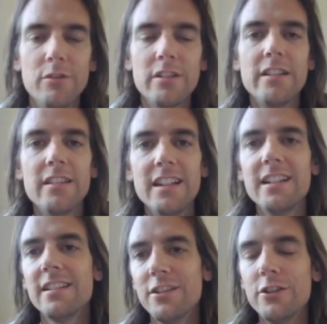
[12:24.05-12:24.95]
What do you
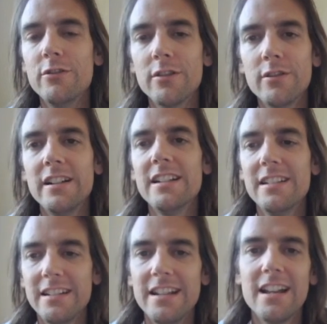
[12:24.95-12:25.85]
think? Do you agree?
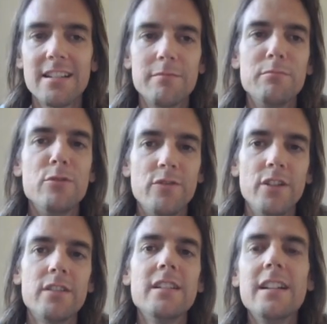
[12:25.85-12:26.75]
Yes, move
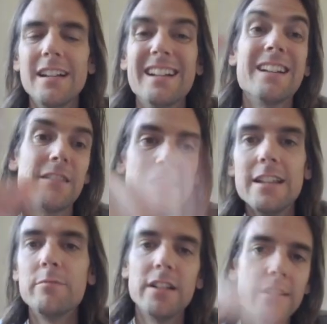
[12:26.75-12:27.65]
on, and
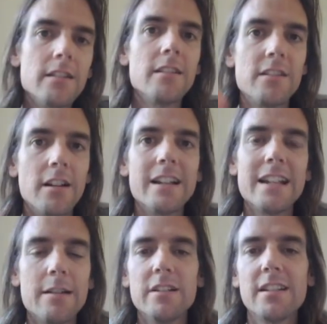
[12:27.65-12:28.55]
keep it
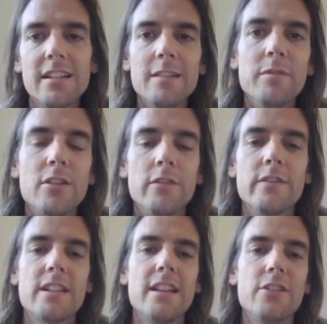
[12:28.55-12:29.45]
dynamic, keep it
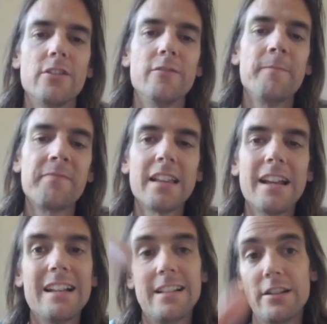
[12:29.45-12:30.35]
conversational.
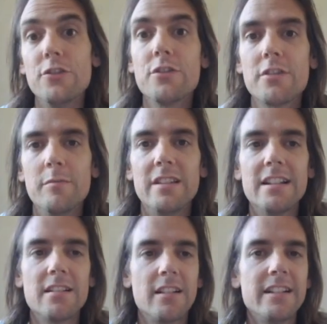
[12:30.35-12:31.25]
And then use some of
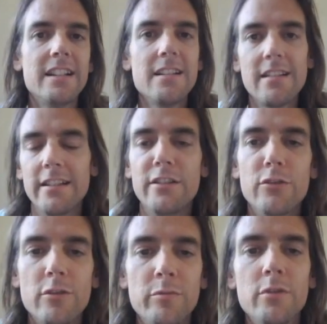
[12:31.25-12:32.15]
these ideas in
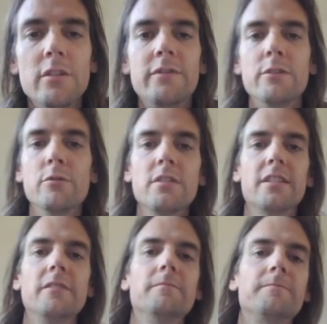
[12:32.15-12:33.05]
your report if you want to.